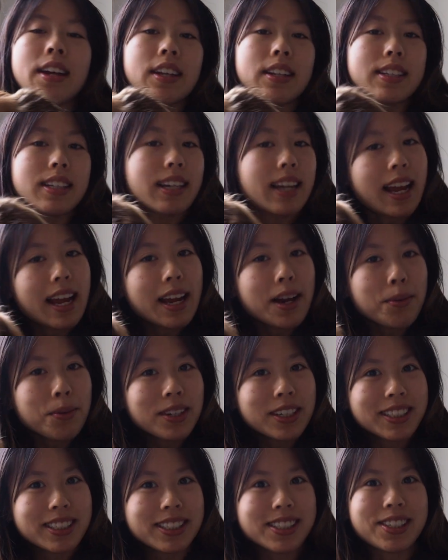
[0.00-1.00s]
today I
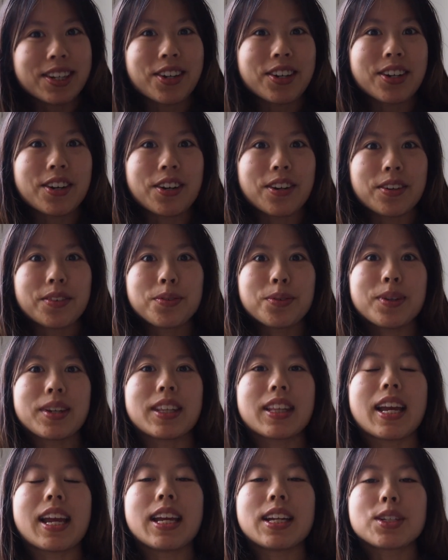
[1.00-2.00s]
wanted to start it off
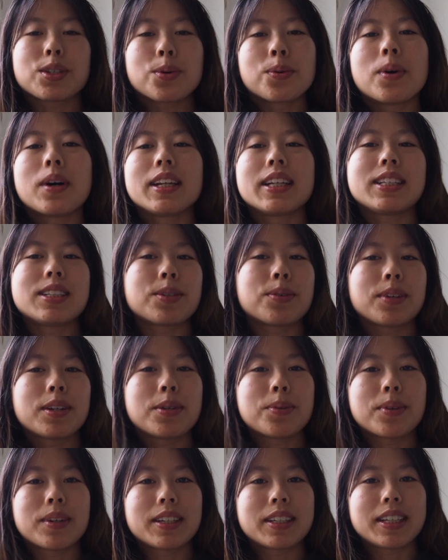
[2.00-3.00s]
with a
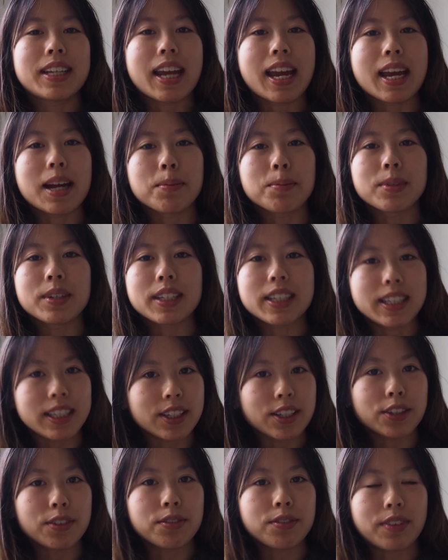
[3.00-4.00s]
2021 camera
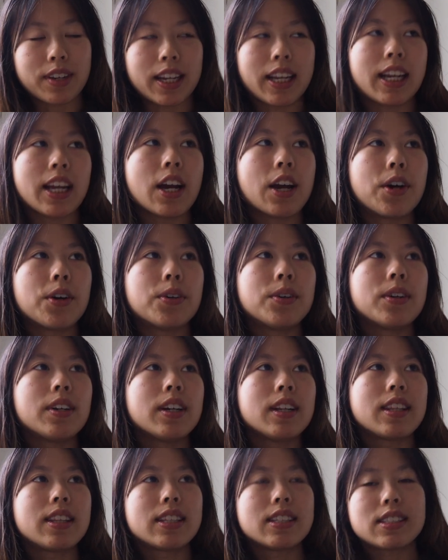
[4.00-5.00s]
gear video.
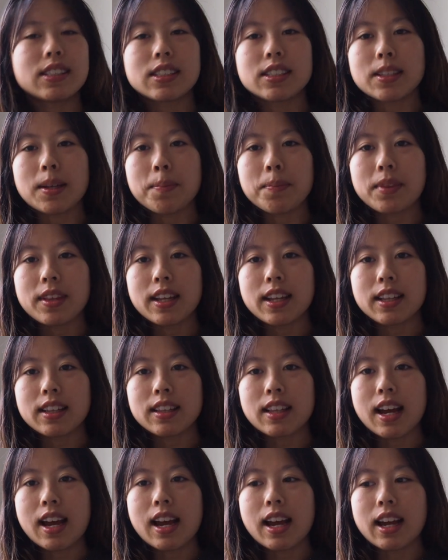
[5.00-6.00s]
This is something
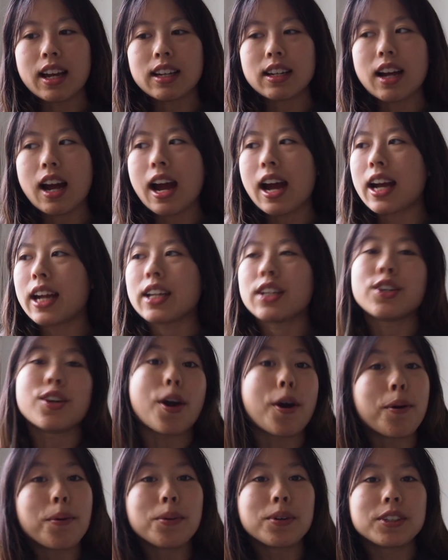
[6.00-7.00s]
that I
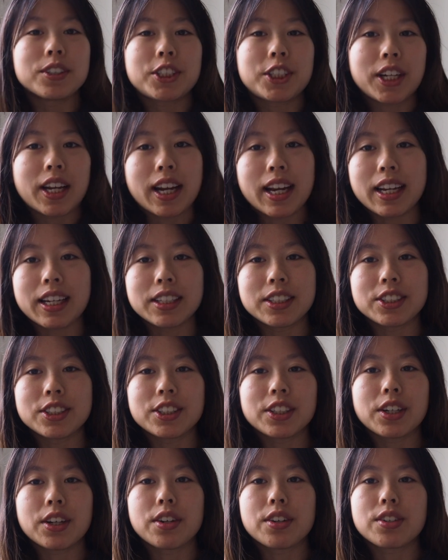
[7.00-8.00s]
know will
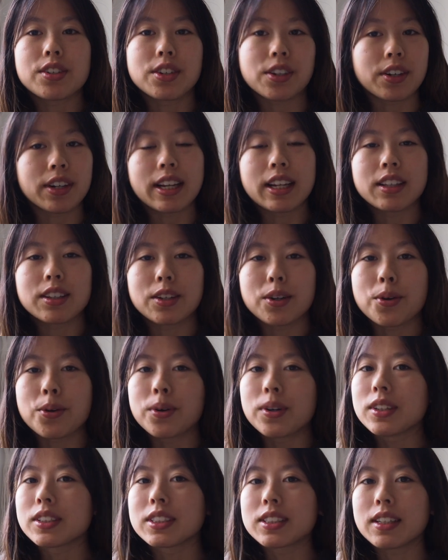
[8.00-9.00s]
change during the
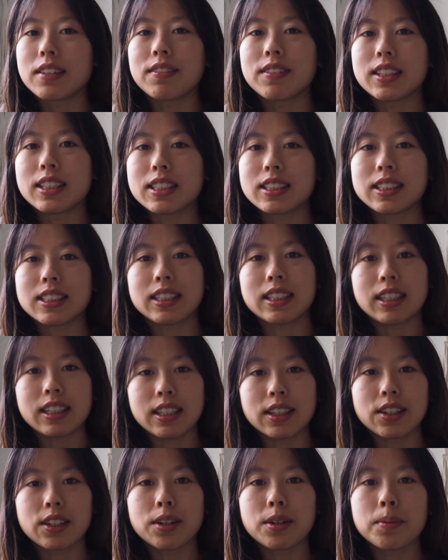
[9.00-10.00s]
course of this
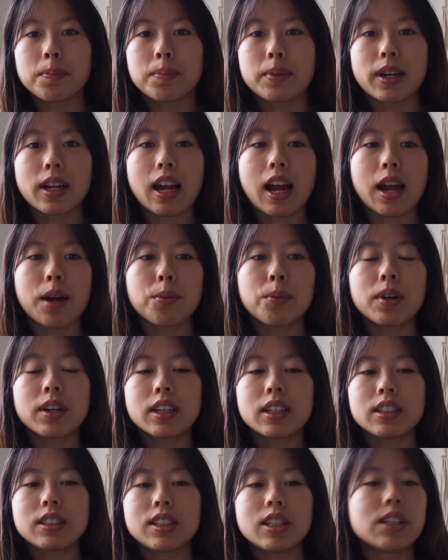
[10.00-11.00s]
year, but I
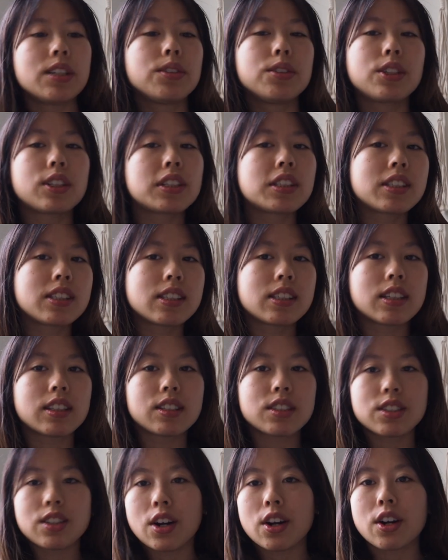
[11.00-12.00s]
wanted to just
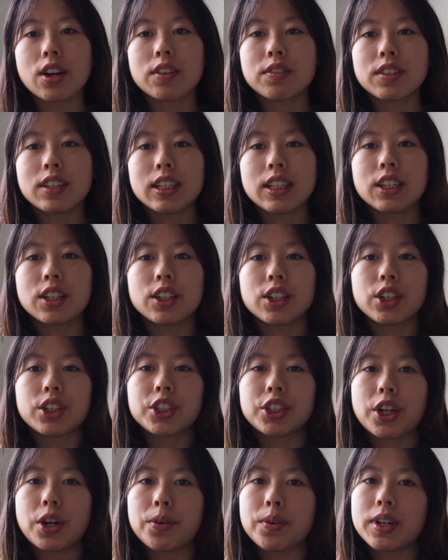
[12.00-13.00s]
start off the year
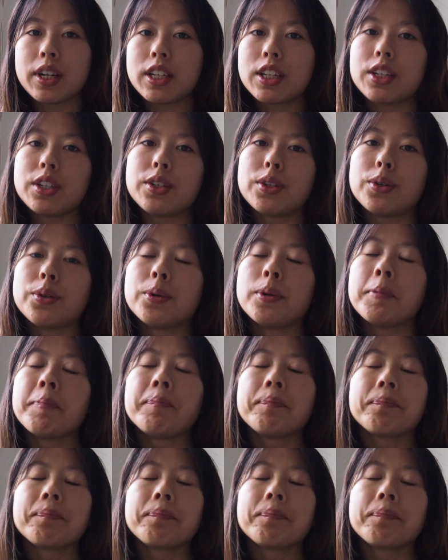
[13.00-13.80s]
showing you